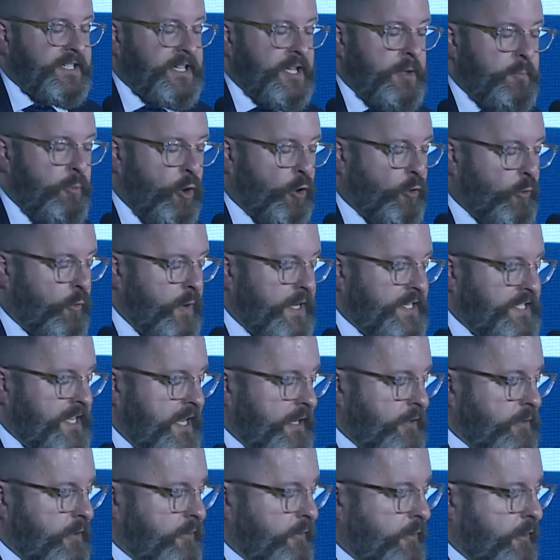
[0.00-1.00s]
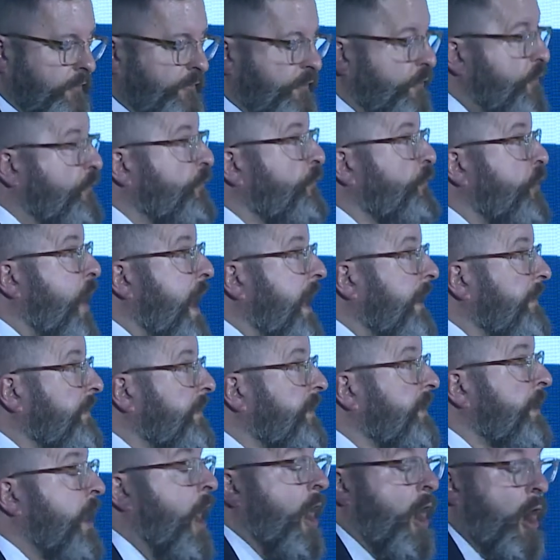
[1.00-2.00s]
ebook retailer for
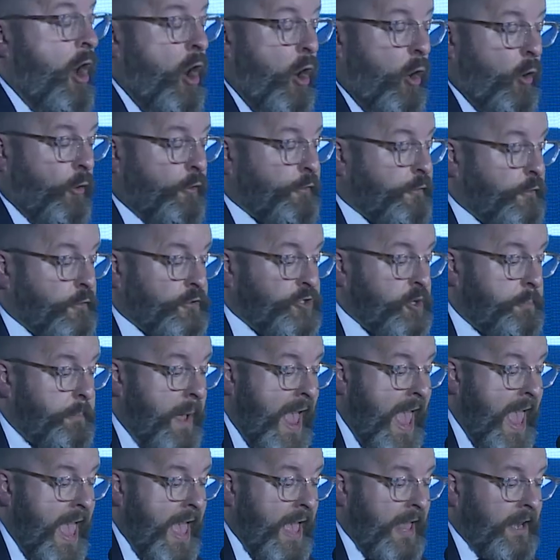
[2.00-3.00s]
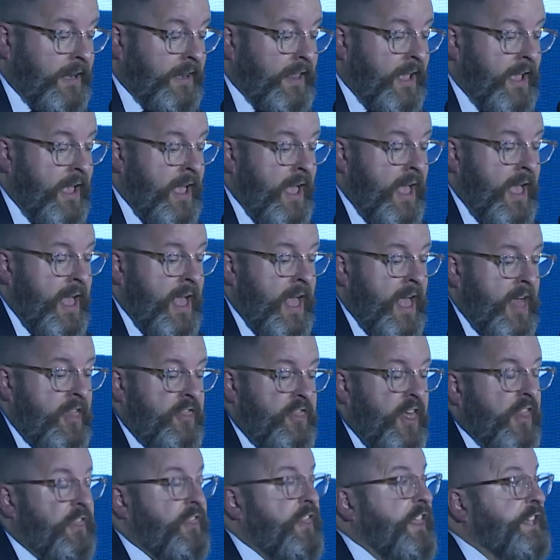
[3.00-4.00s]
France or for Japan,
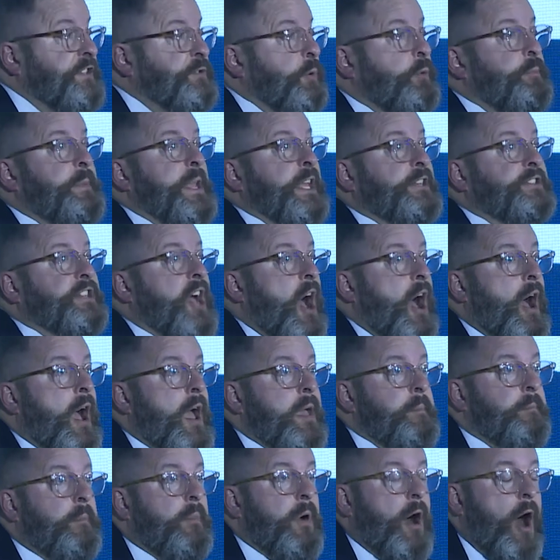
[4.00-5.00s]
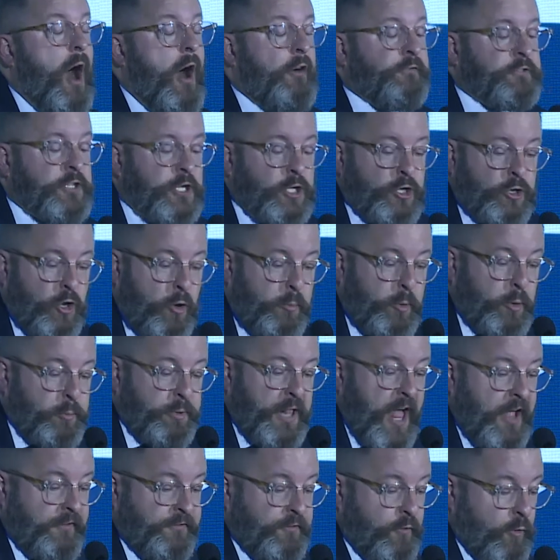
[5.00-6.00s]
that this would be a time of global
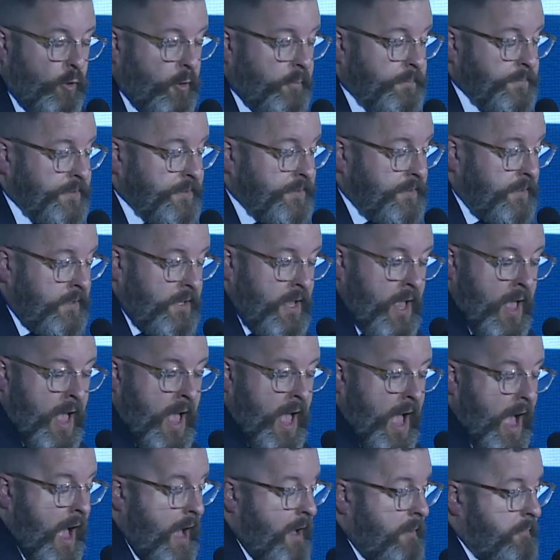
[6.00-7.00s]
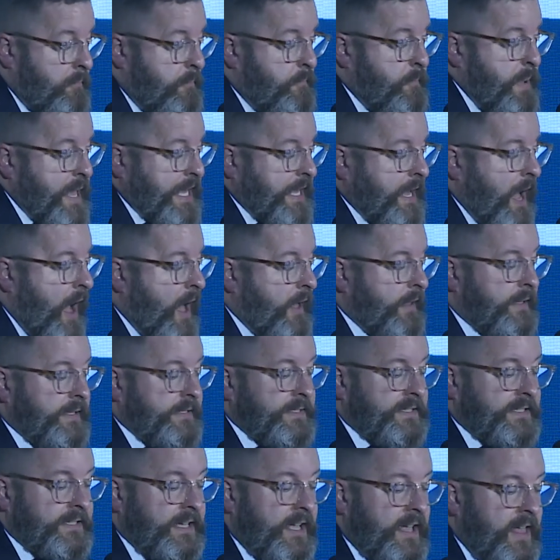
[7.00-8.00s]
platforms. Uh,
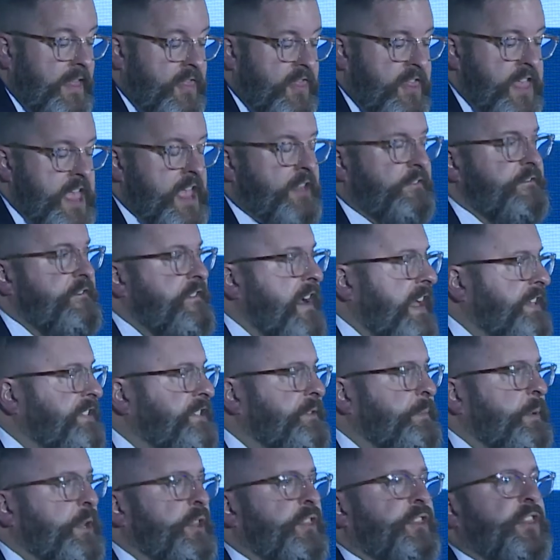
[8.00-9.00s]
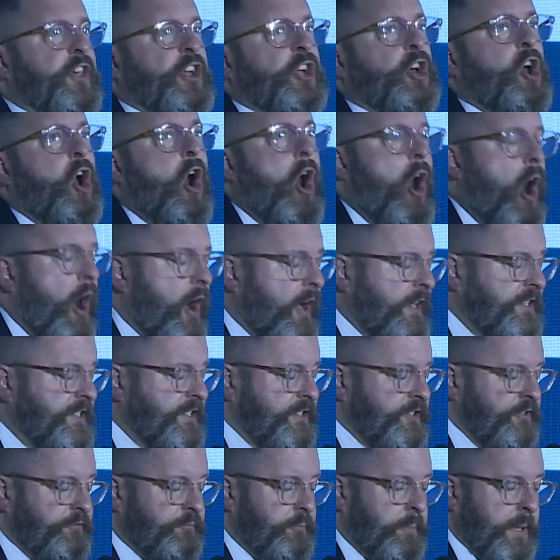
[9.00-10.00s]
because the investment, the
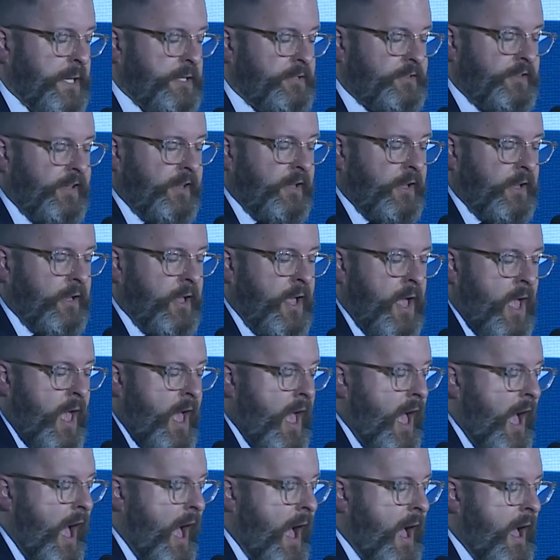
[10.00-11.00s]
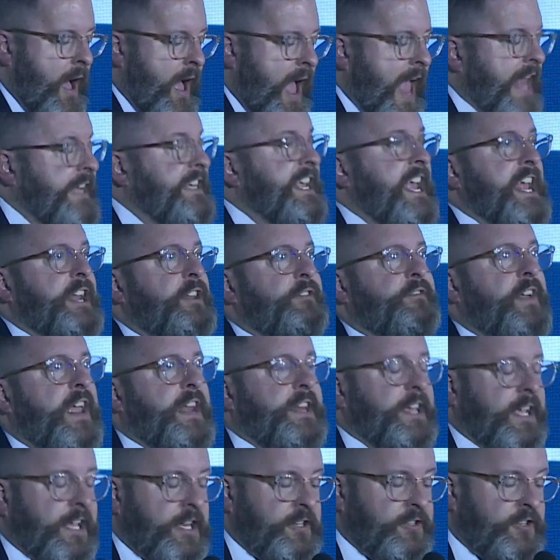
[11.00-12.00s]
cost of building uh, and
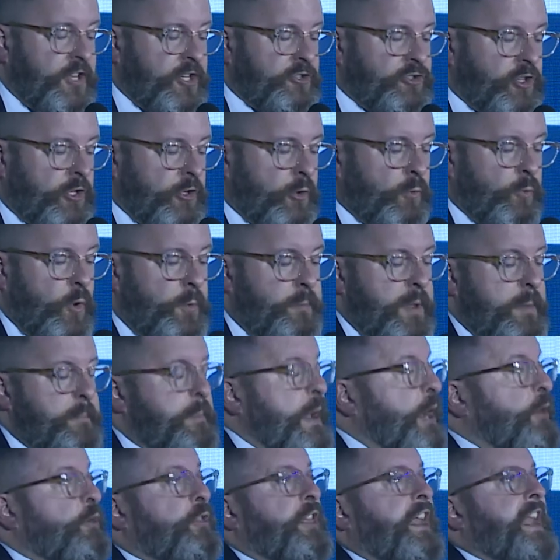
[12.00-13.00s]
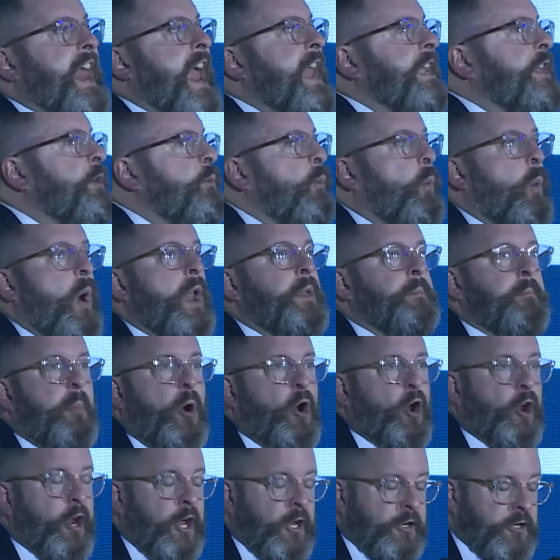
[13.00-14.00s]
innovating in digital would be bigger than any one
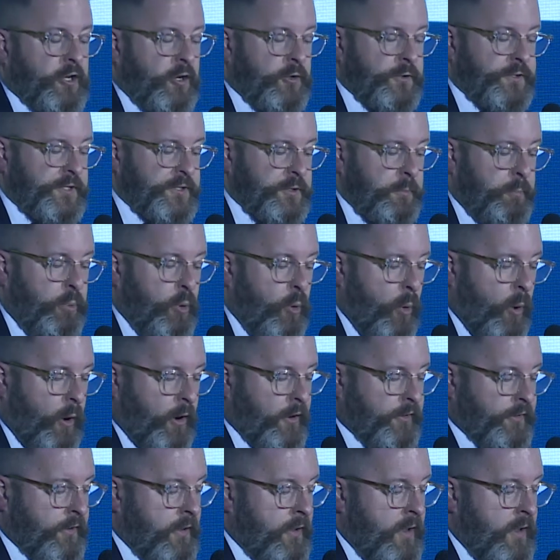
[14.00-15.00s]
market could support.